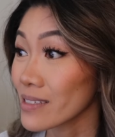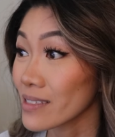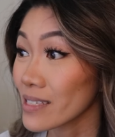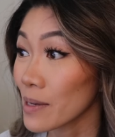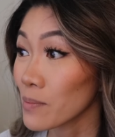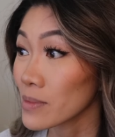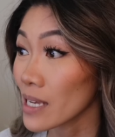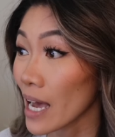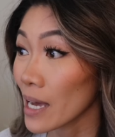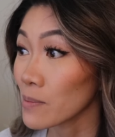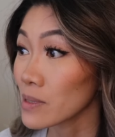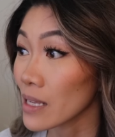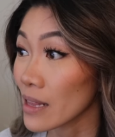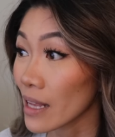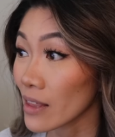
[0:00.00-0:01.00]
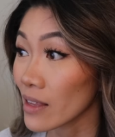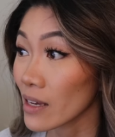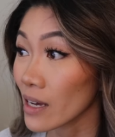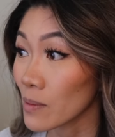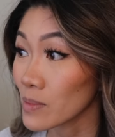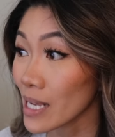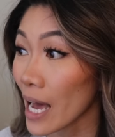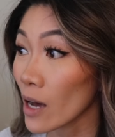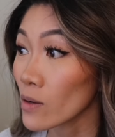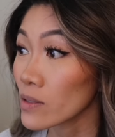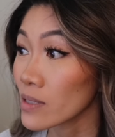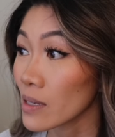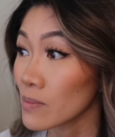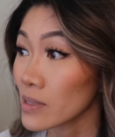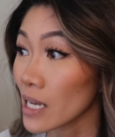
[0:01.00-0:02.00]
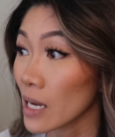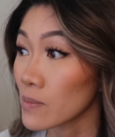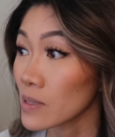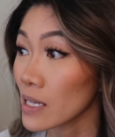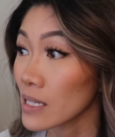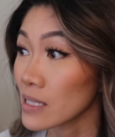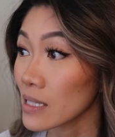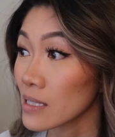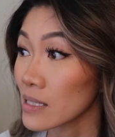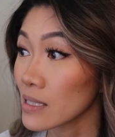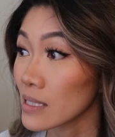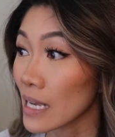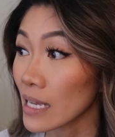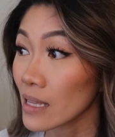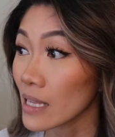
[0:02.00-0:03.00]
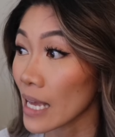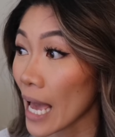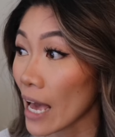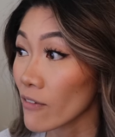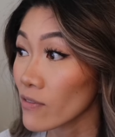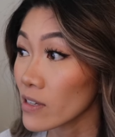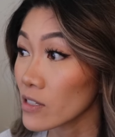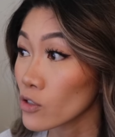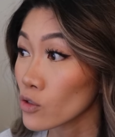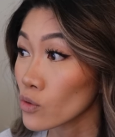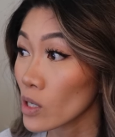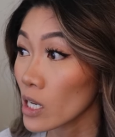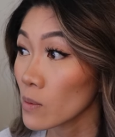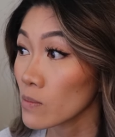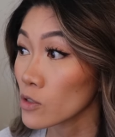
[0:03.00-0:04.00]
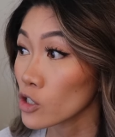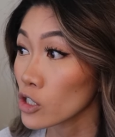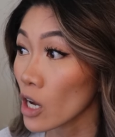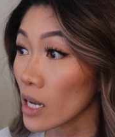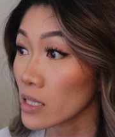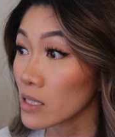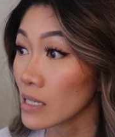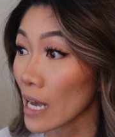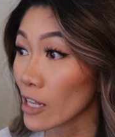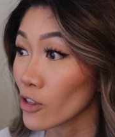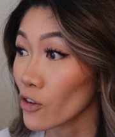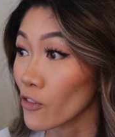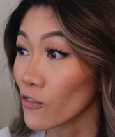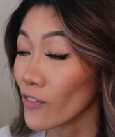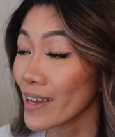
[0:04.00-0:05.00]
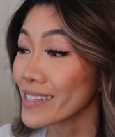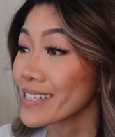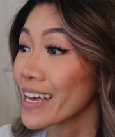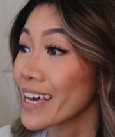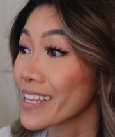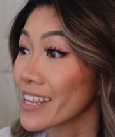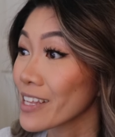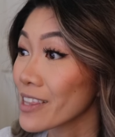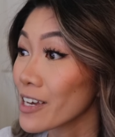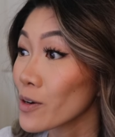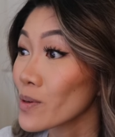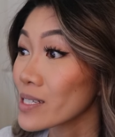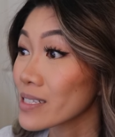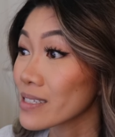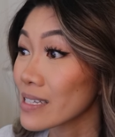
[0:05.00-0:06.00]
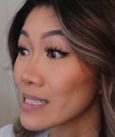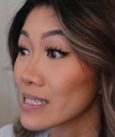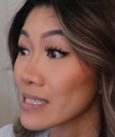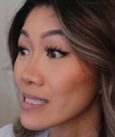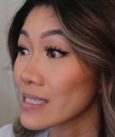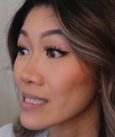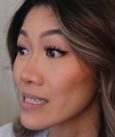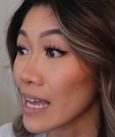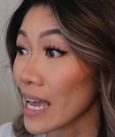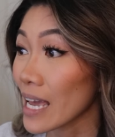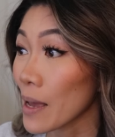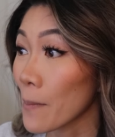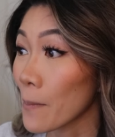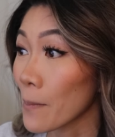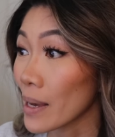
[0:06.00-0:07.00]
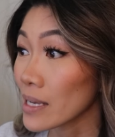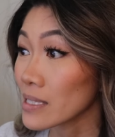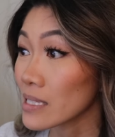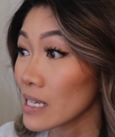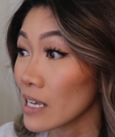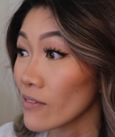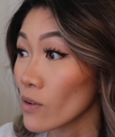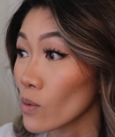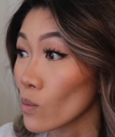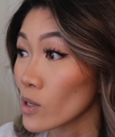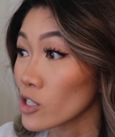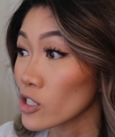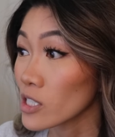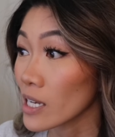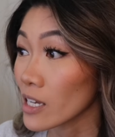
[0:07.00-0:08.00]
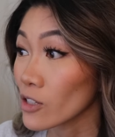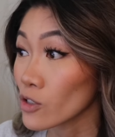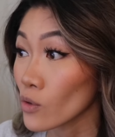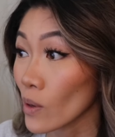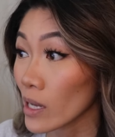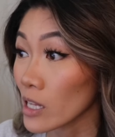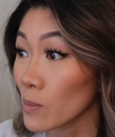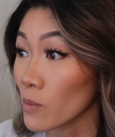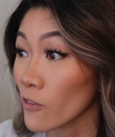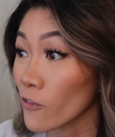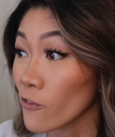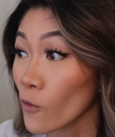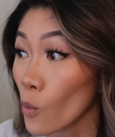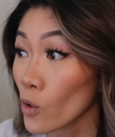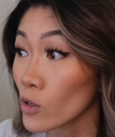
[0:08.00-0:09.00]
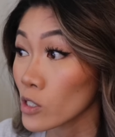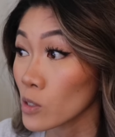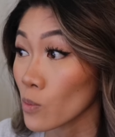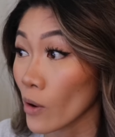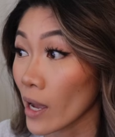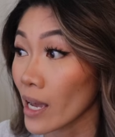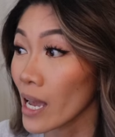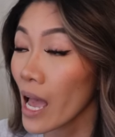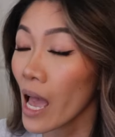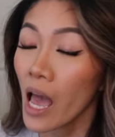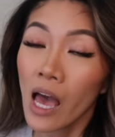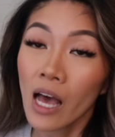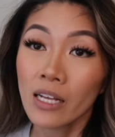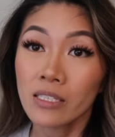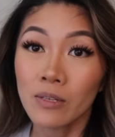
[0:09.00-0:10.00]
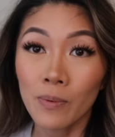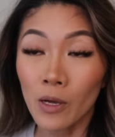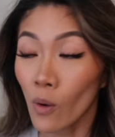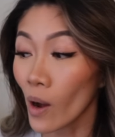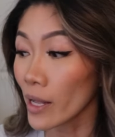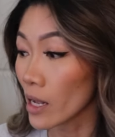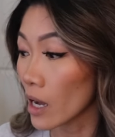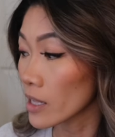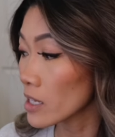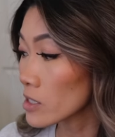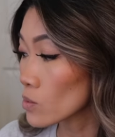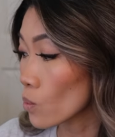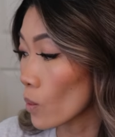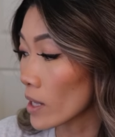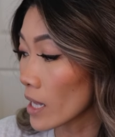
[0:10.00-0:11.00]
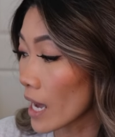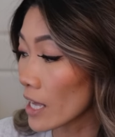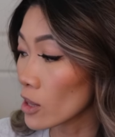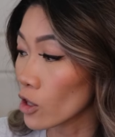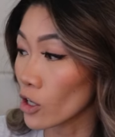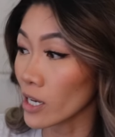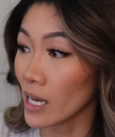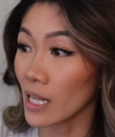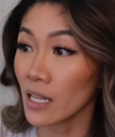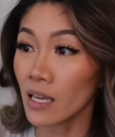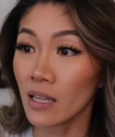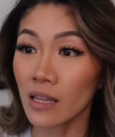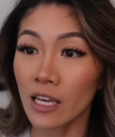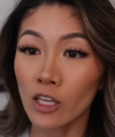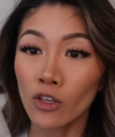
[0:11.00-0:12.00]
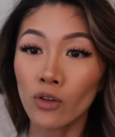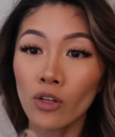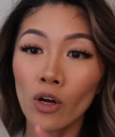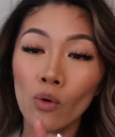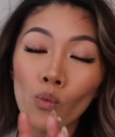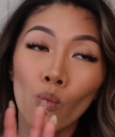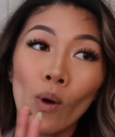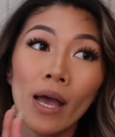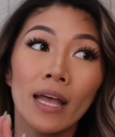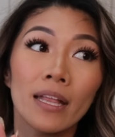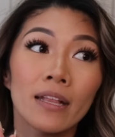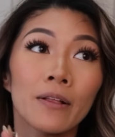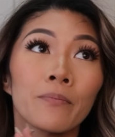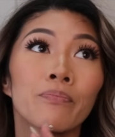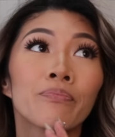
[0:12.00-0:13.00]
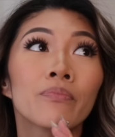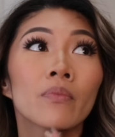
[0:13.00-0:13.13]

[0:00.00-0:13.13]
Sometimes nothing comes out, sometimes it's insanely heavy, streamed shots at your face. The liquid doesn't stay mixed even when shaken directly before spraying. To be quite honest, when I look at it, like, you know when